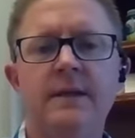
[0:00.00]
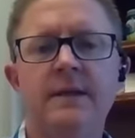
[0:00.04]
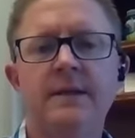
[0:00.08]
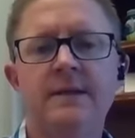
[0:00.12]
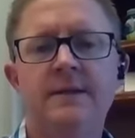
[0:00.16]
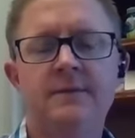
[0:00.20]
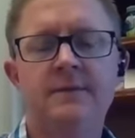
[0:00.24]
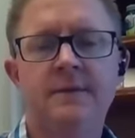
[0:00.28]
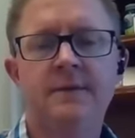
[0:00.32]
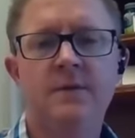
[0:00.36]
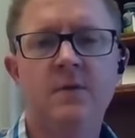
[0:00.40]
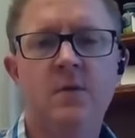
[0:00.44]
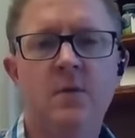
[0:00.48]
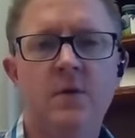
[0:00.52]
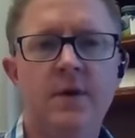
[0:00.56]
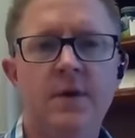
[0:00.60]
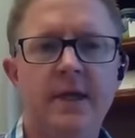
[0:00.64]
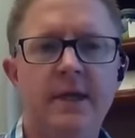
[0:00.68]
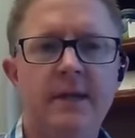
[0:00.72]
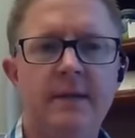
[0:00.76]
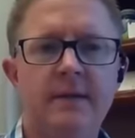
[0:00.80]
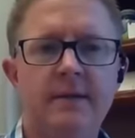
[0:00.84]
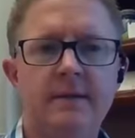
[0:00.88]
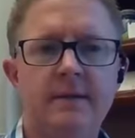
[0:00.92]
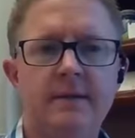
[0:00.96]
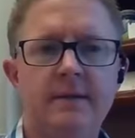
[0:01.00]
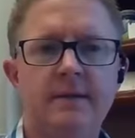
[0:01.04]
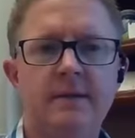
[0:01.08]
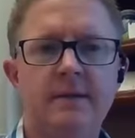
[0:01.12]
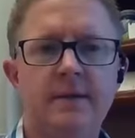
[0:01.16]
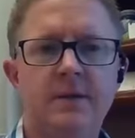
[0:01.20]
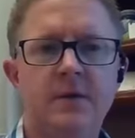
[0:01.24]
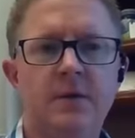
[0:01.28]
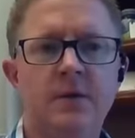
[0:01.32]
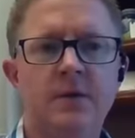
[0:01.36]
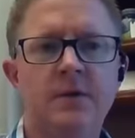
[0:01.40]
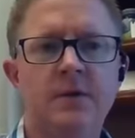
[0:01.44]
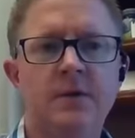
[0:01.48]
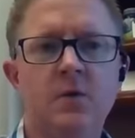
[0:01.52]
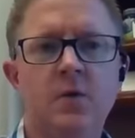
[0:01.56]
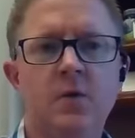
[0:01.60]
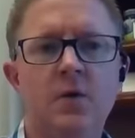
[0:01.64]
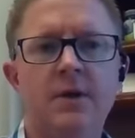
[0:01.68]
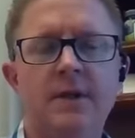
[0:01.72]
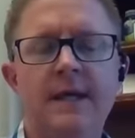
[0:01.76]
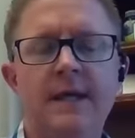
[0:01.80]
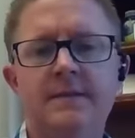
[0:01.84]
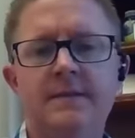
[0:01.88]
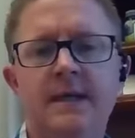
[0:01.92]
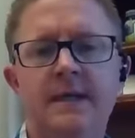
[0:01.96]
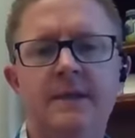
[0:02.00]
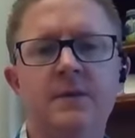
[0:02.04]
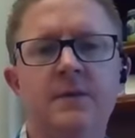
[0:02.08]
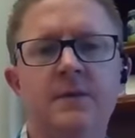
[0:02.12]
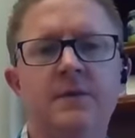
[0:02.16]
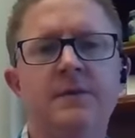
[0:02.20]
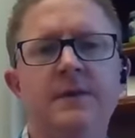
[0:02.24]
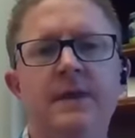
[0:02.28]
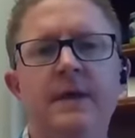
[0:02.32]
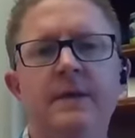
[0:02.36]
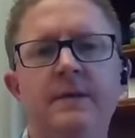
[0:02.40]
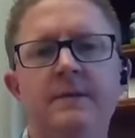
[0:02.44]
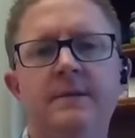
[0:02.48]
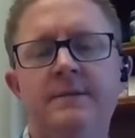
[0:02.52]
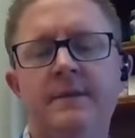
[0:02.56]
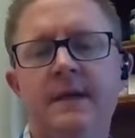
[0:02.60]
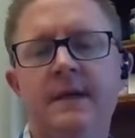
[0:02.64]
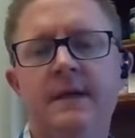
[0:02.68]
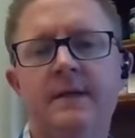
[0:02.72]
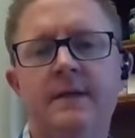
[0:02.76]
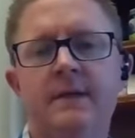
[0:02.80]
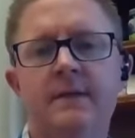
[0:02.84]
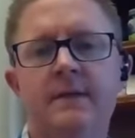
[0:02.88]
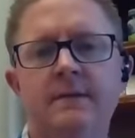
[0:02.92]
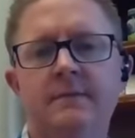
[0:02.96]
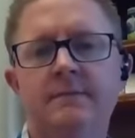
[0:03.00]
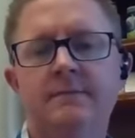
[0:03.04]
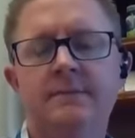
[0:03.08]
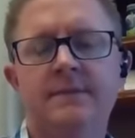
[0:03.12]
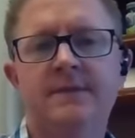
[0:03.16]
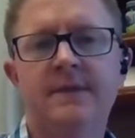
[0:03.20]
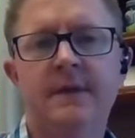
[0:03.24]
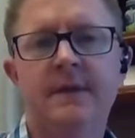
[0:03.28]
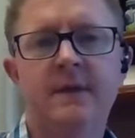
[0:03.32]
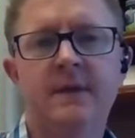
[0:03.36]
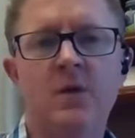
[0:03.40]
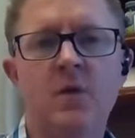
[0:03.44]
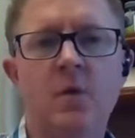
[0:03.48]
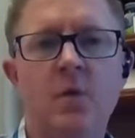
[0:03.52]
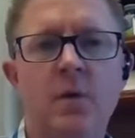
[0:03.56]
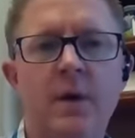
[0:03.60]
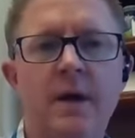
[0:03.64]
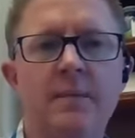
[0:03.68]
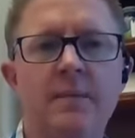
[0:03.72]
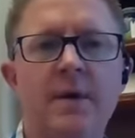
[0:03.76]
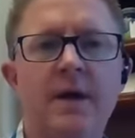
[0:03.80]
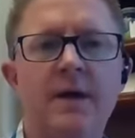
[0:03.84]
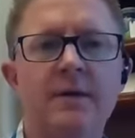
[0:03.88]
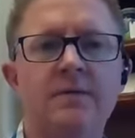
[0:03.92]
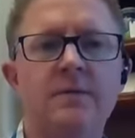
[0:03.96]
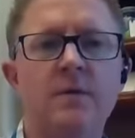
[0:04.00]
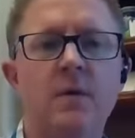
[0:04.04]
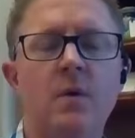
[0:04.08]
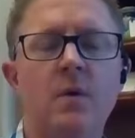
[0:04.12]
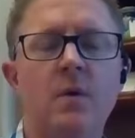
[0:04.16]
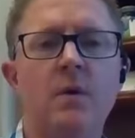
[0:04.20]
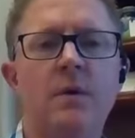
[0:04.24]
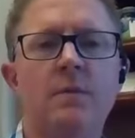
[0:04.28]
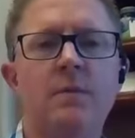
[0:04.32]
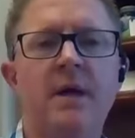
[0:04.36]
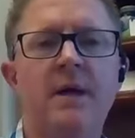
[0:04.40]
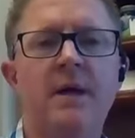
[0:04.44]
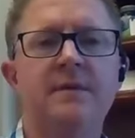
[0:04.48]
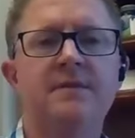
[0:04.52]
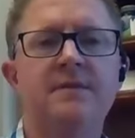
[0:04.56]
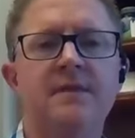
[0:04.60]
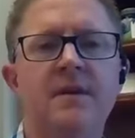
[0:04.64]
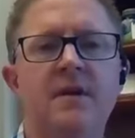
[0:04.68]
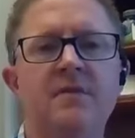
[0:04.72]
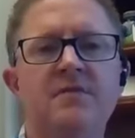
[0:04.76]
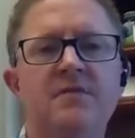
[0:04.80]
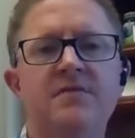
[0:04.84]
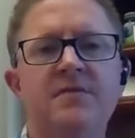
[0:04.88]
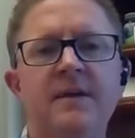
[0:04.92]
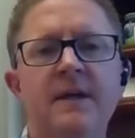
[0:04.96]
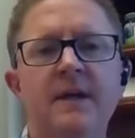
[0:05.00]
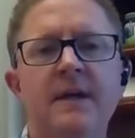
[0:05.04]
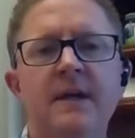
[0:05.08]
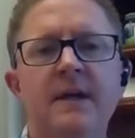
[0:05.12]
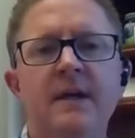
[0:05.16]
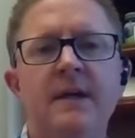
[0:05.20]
because ignoring that technical debt, it's not gonna go away by itself.